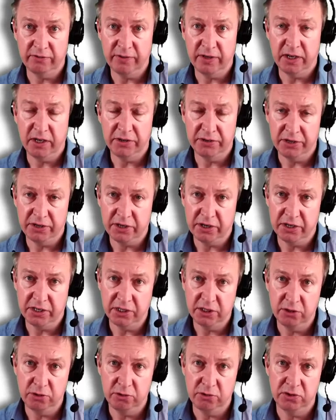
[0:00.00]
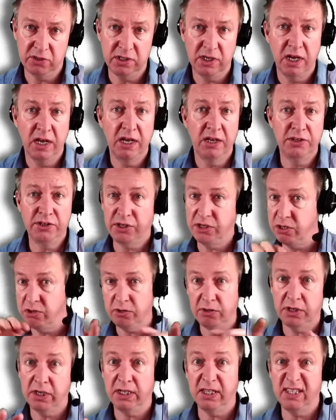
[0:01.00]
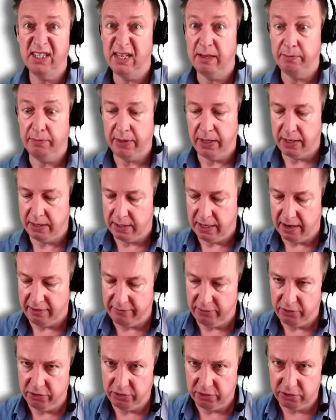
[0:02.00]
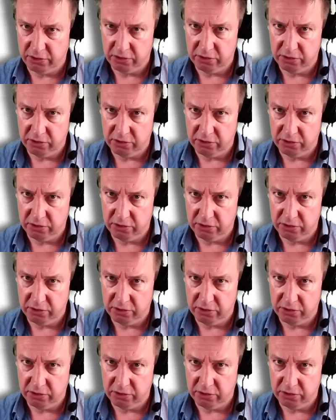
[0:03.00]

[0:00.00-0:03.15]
file that I use. So you can unzip that and have a look